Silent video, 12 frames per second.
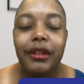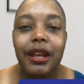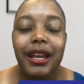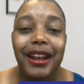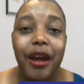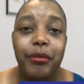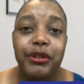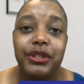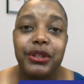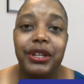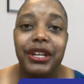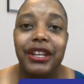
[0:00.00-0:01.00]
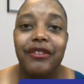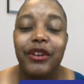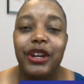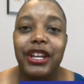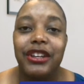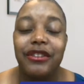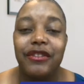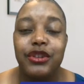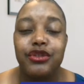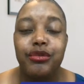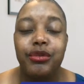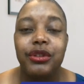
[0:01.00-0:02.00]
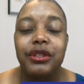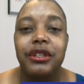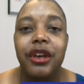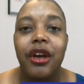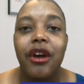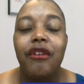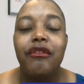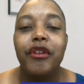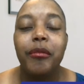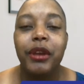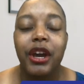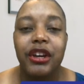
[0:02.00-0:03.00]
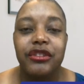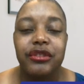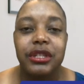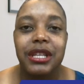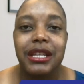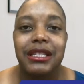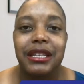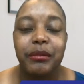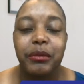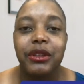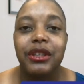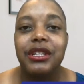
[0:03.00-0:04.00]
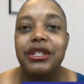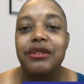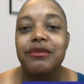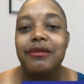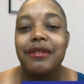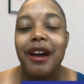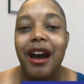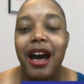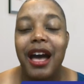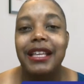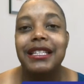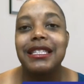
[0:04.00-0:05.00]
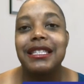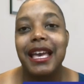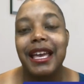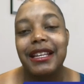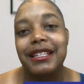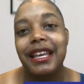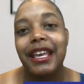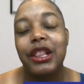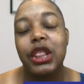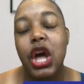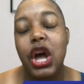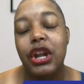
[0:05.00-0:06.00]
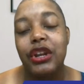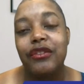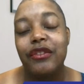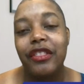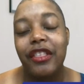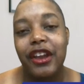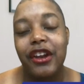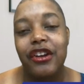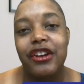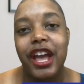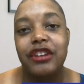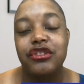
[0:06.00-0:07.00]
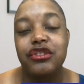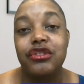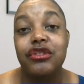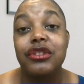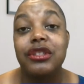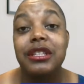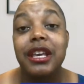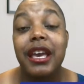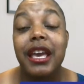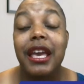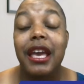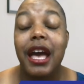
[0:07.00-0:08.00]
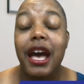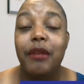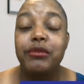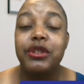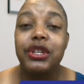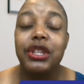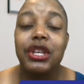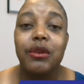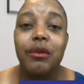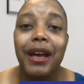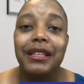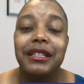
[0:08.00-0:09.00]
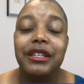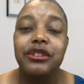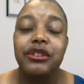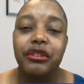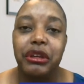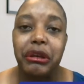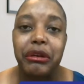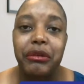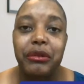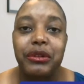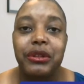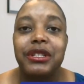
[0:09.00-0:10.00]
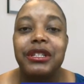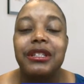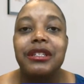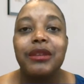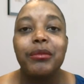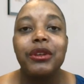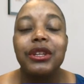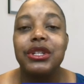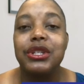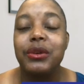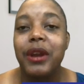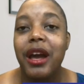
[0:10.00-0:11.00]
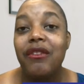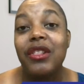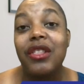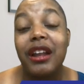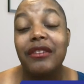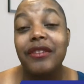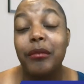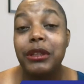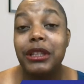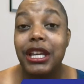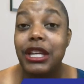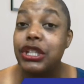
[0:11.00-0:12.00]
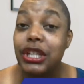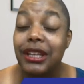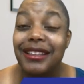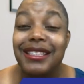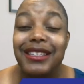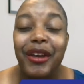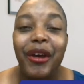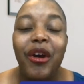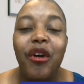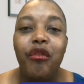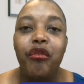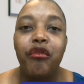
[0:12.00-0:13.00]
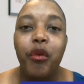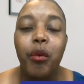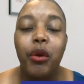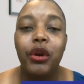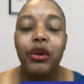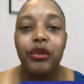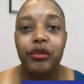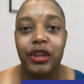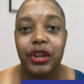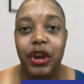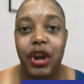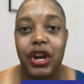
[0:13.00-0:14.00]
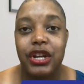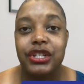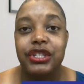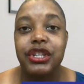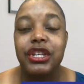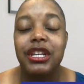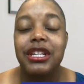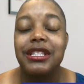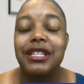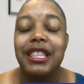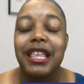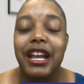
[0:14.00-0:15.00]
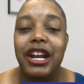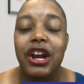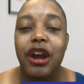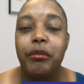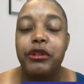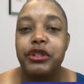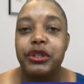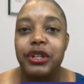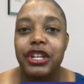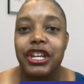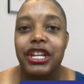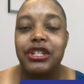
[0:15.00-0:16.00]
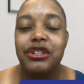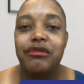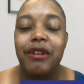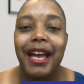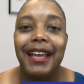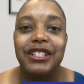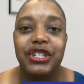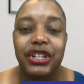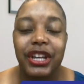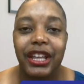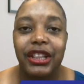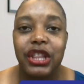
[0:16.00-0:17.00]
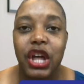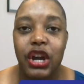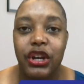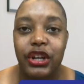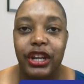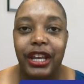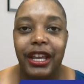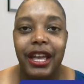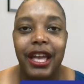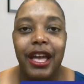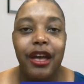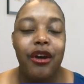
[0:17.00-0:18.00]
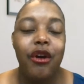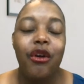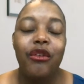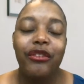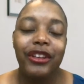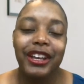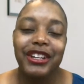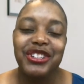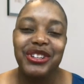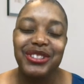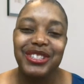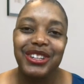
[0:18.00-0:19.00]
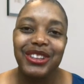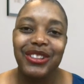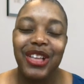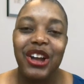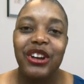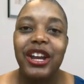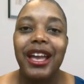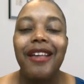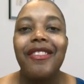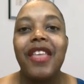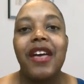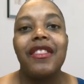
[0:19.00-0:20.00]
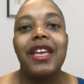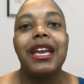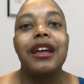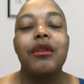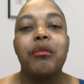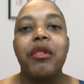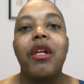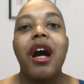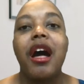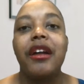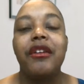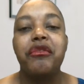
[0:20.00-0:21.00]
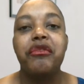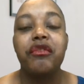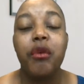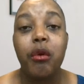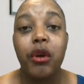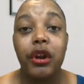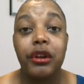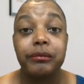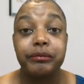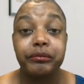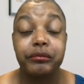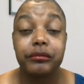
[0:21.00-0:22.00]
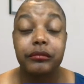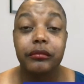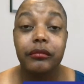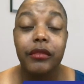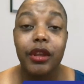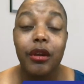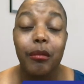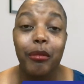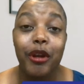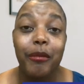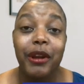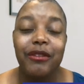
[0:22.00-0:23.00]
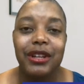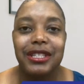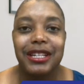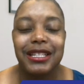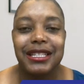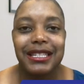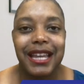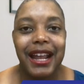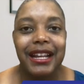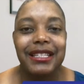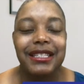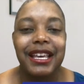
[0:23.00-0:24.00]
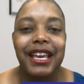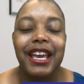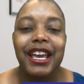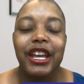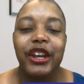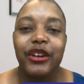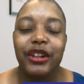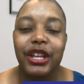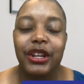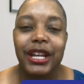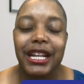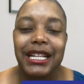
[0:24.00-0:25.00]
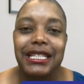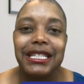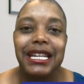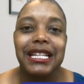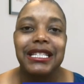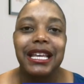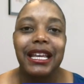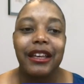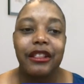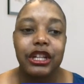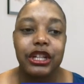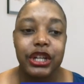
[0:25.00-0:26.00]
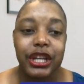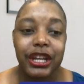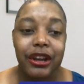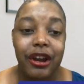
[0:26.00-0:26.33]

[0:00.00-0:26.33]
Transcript: an opportunity for individuals from countries that typically do not send a lot of their nationals to the US as green card holders and typically don't have a lot of applications for green cards. It is their opportunity to enter a lottery, hopefully get chosen in the lottery, and then they can apply for permanent resident status here in the United States and get their green